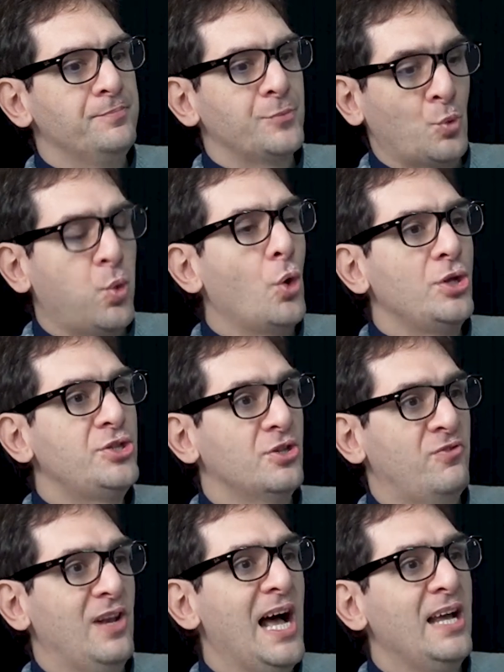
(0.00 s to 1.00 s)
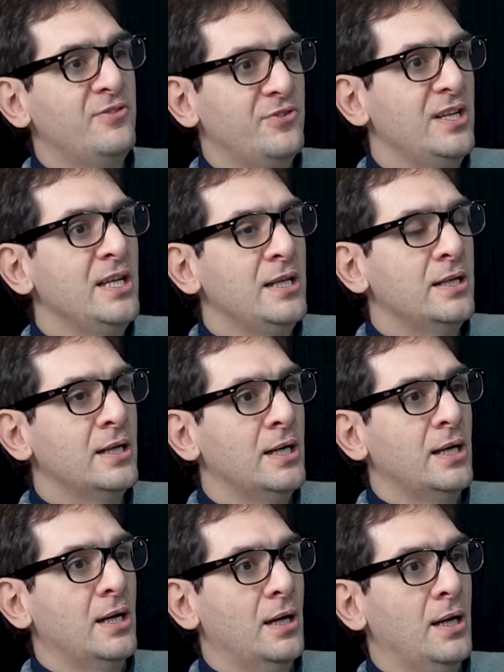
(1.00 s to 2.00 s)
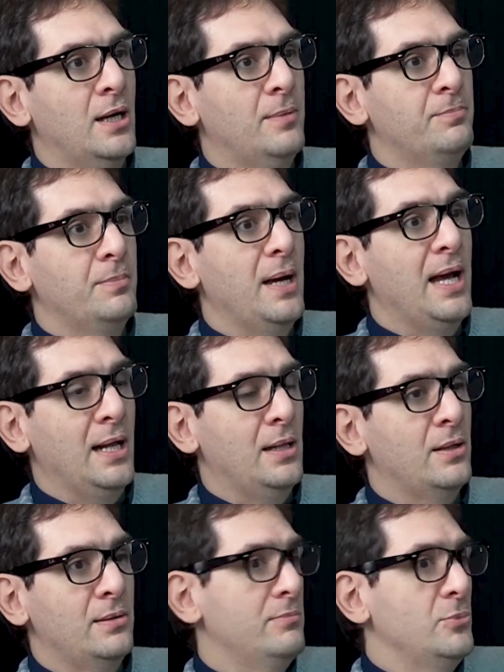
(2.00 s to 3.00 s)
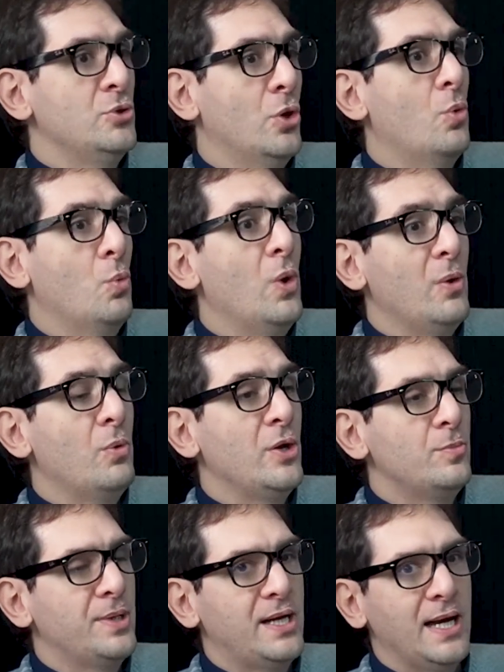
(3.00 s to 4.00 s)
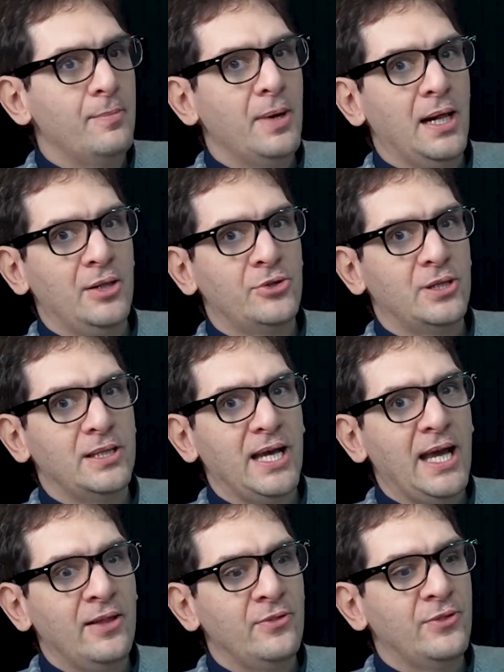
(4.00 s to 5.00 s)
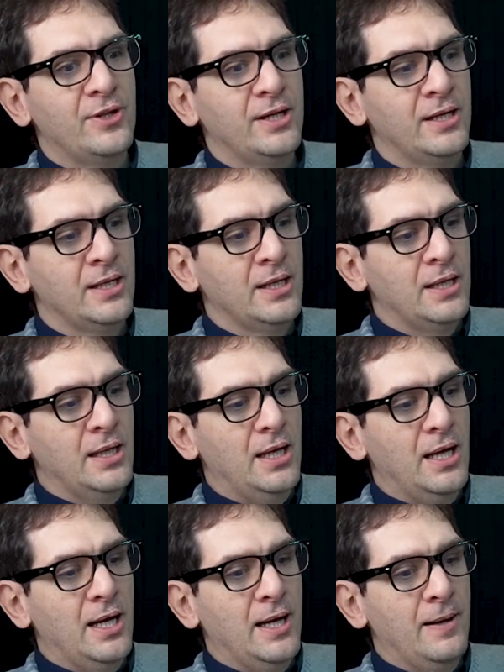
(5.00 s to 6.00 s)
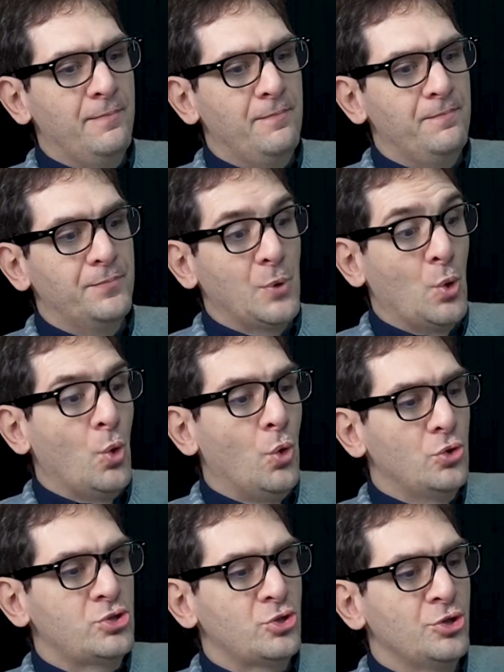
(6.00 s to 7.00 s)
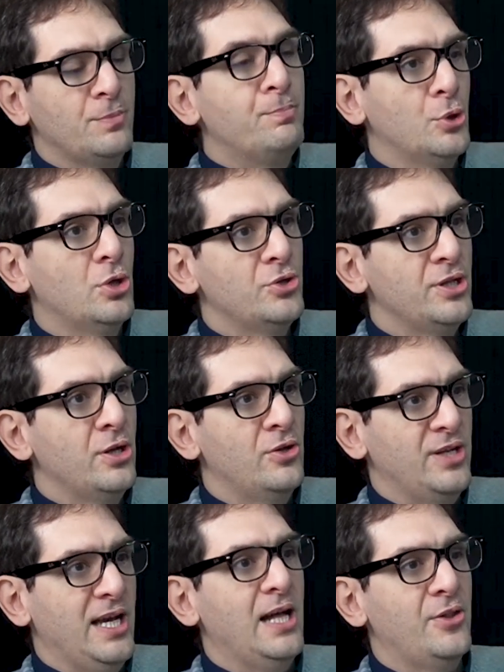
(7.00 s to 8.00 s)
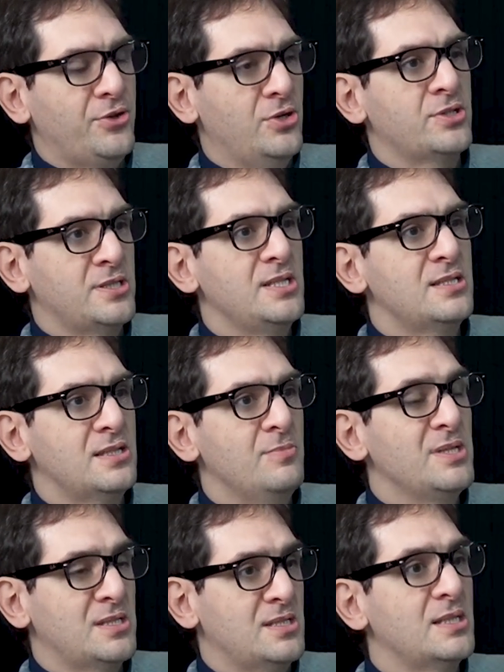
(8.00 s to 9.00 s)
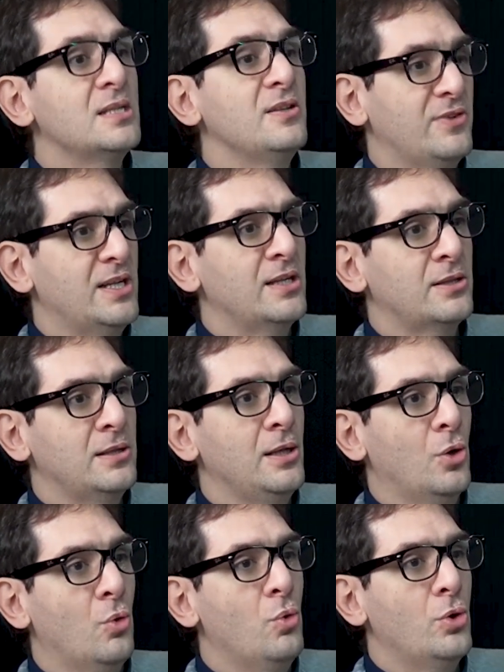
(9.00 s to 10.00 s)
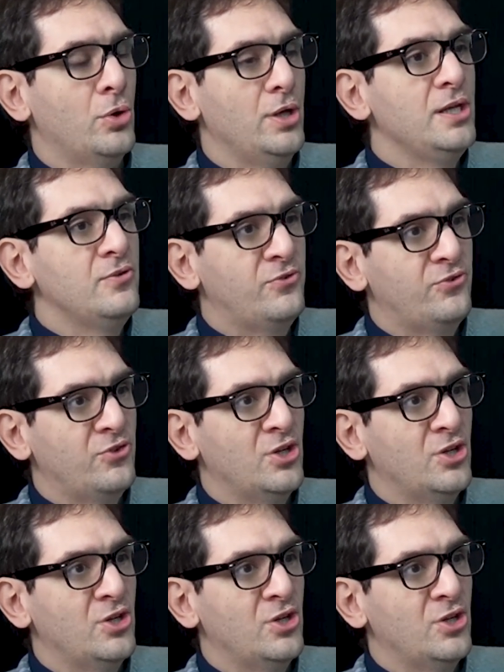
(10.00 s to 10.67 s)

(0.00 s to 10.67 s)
quality of life in, when you become elderly. And uh, also, the burden on the healthcare system is significantly lower if